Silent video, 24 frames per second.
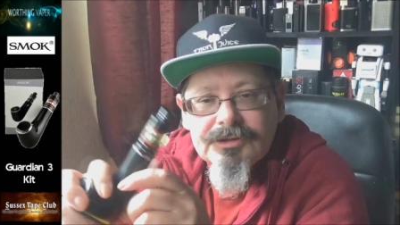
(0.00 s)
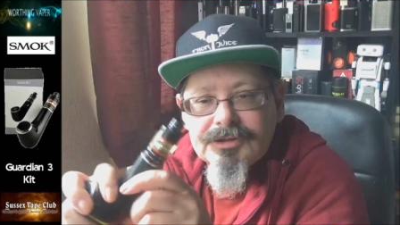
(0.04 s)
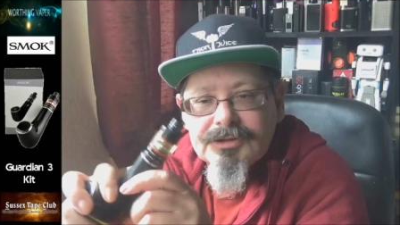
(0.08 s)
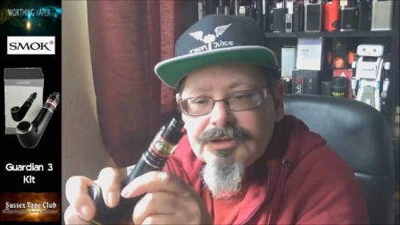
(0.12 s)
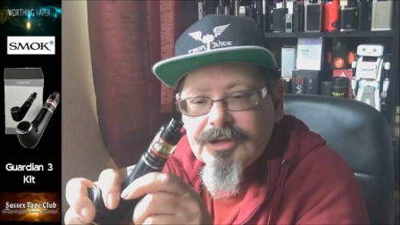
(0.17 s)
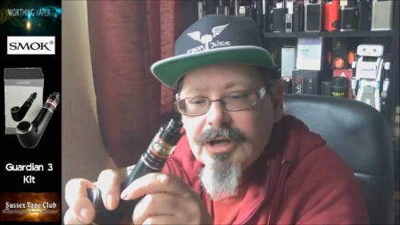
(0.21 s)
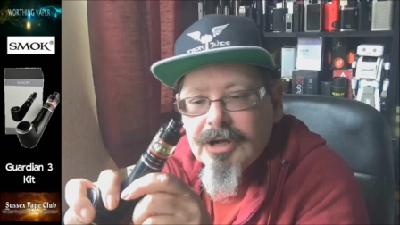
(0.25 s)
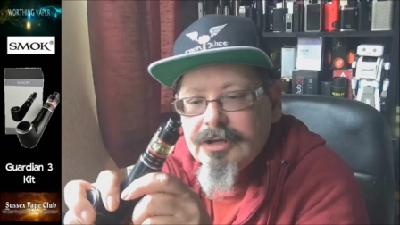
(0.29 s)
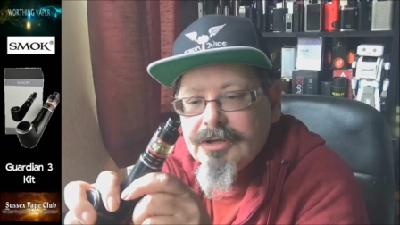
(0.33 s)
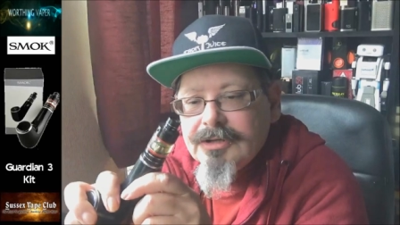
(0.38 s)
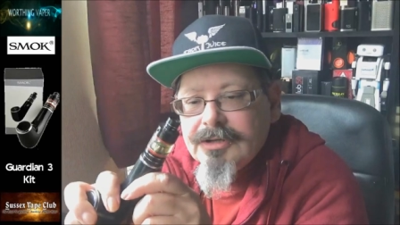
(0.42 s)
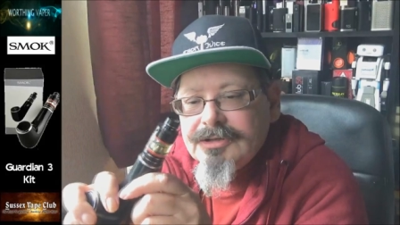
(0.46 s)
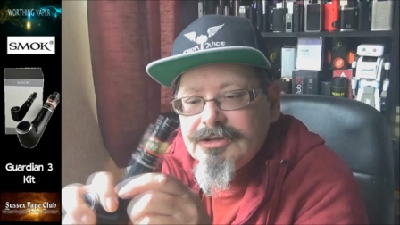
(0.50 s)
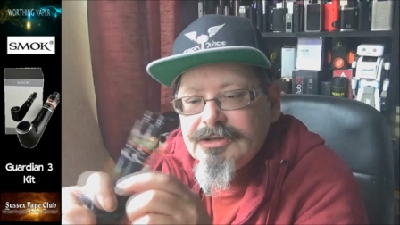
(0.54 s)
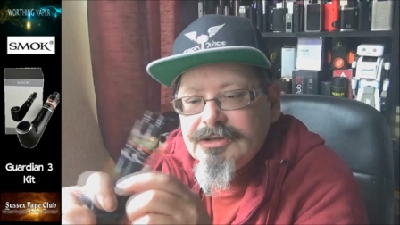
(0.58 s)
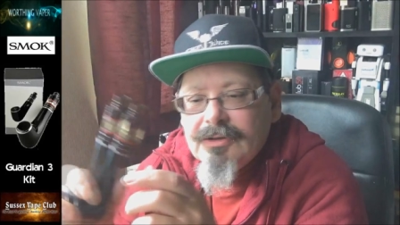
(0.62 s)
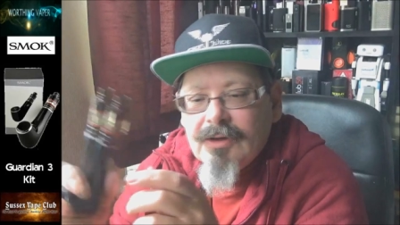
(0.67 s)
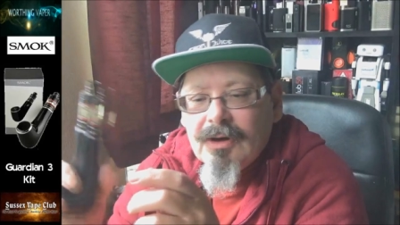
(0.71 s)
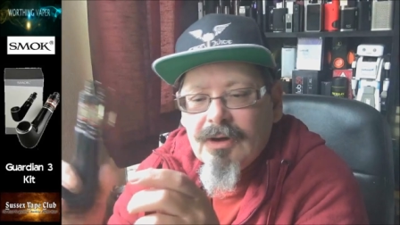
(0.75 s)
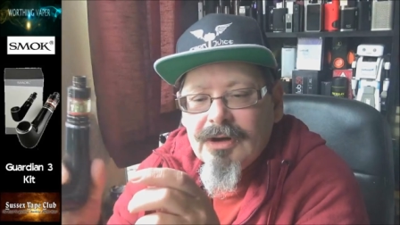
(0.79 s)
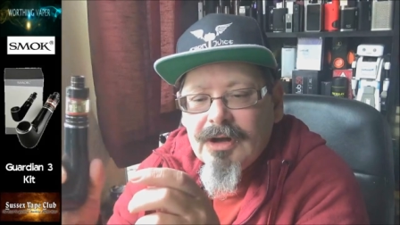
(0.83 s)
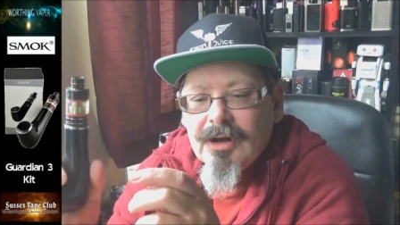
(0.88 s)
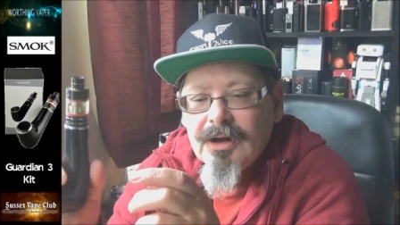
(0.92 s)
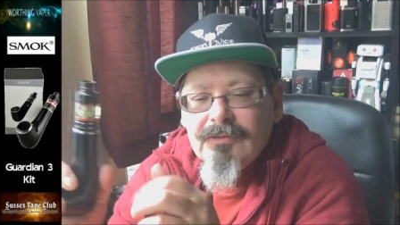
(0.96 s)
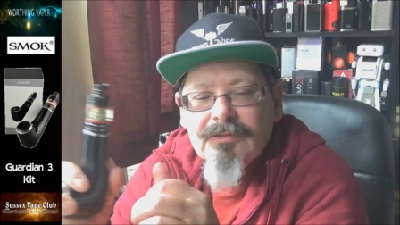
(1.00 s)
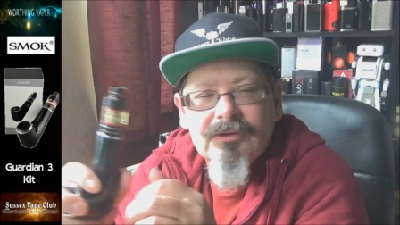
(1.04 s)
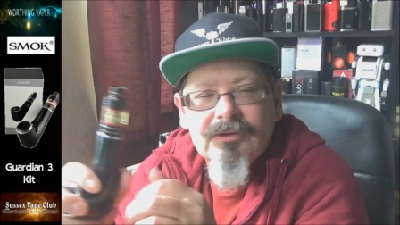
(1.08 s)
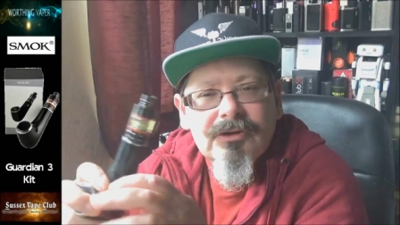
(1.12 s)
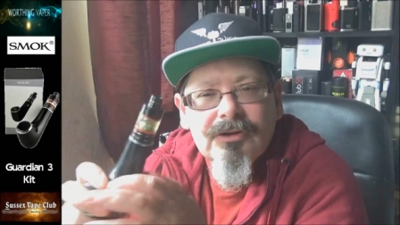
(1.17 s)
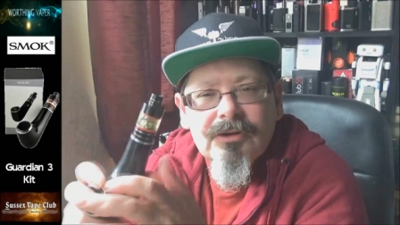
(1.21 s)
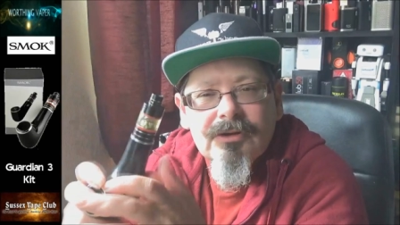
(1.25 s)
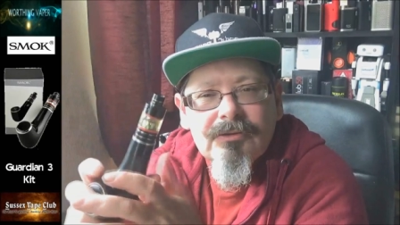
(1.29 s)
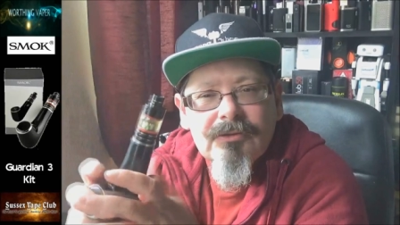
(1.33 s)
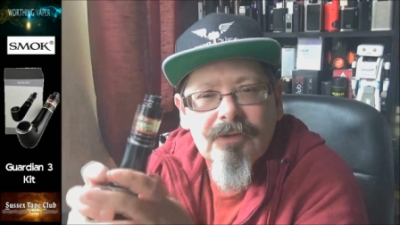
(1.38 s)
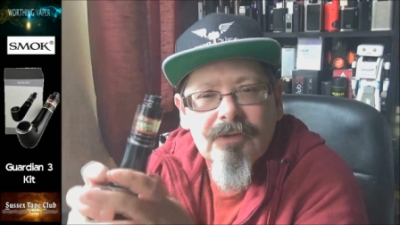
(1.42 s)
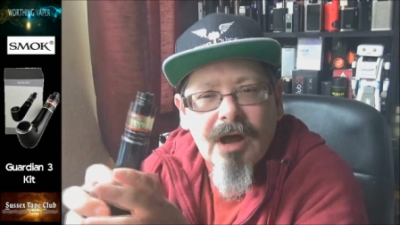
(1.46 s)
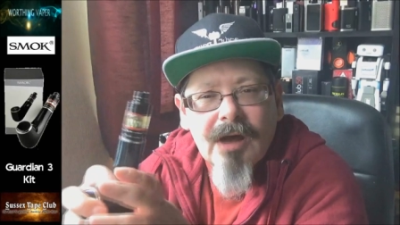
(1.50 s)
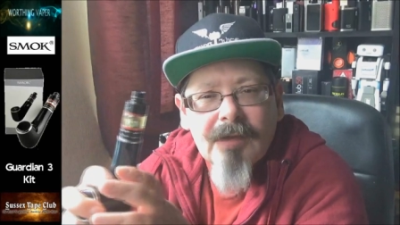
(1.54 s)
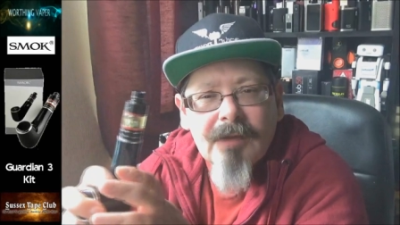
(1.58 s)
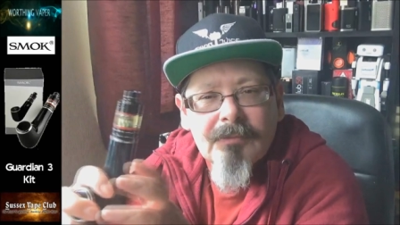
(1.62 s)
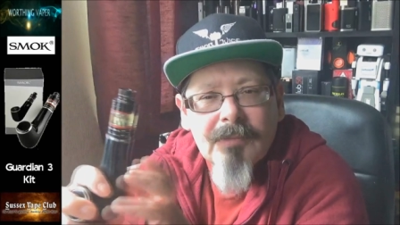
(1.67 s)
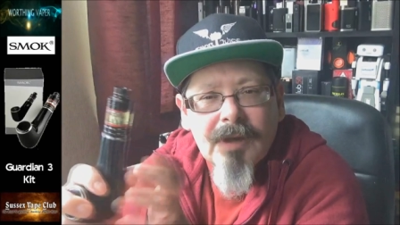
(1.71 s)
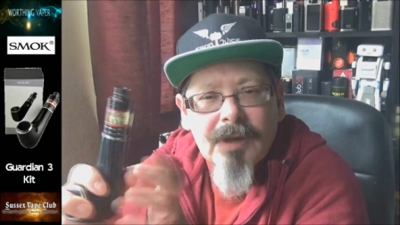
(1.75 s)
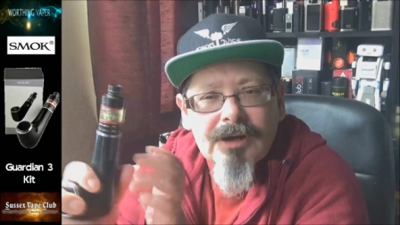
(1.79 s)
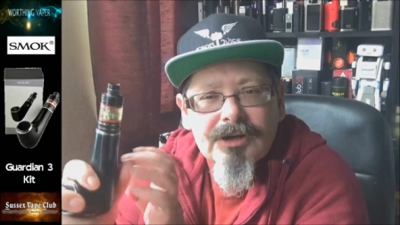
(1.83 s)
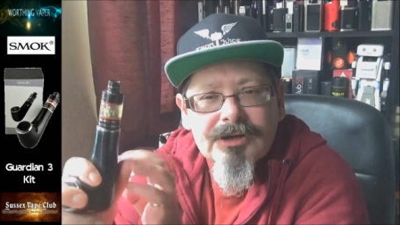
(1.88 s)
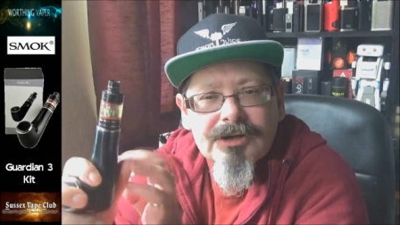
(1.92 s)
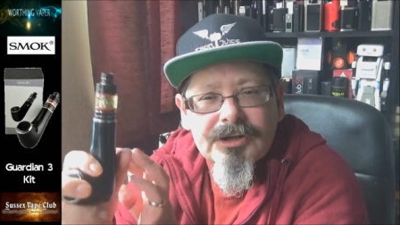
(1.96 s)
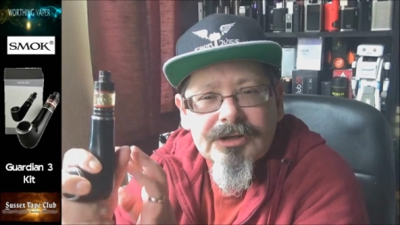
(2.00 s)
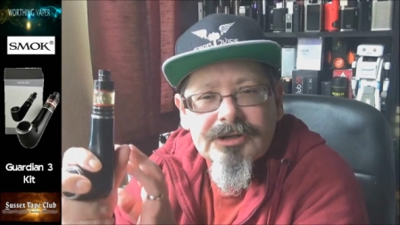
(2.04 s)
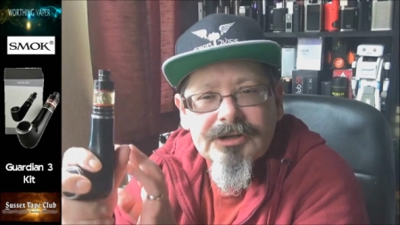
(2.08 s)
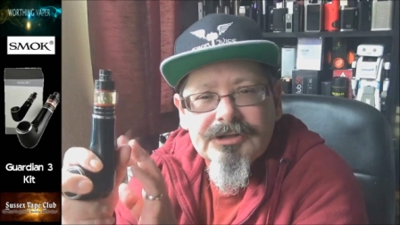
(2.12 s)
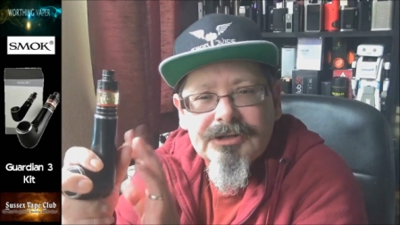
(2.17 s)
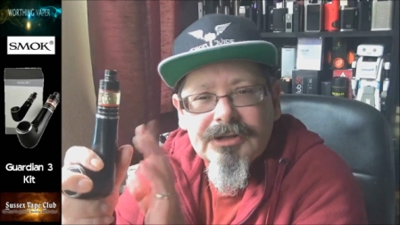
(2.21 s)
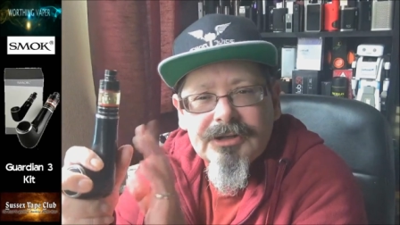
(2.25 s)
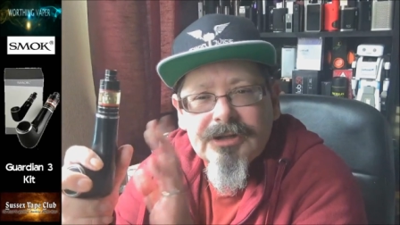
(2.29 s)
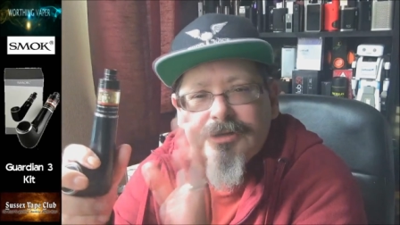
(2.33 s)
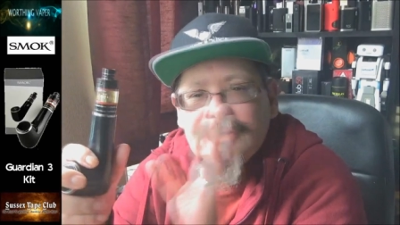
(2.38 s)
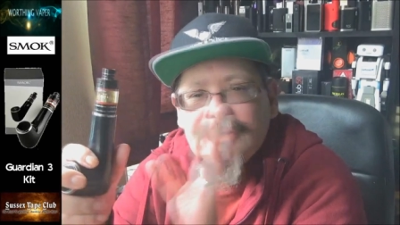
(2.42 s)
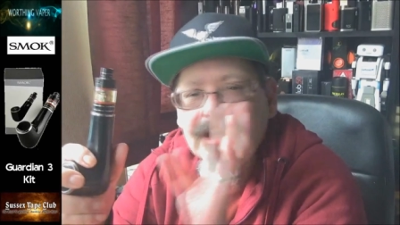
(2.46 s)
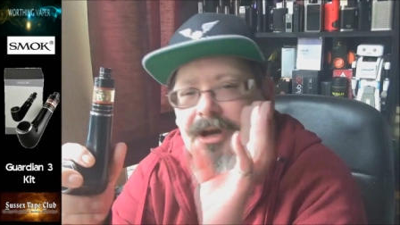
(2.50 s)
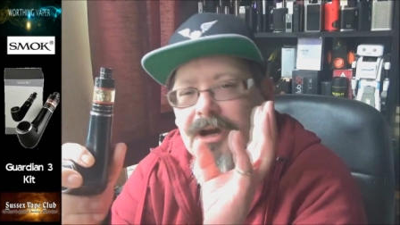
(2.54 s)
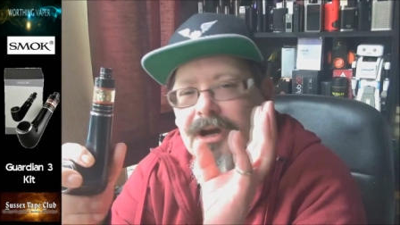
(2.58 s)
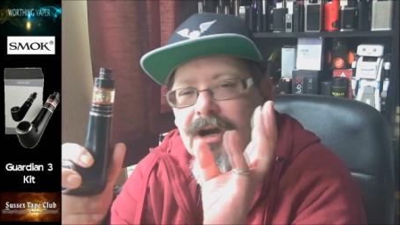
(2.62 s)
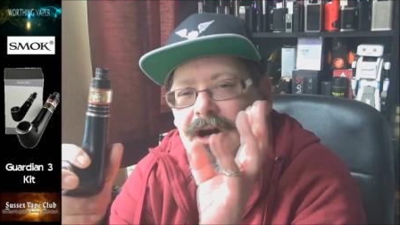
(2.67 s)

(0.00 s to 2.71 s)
staying still. I don't do that much these days.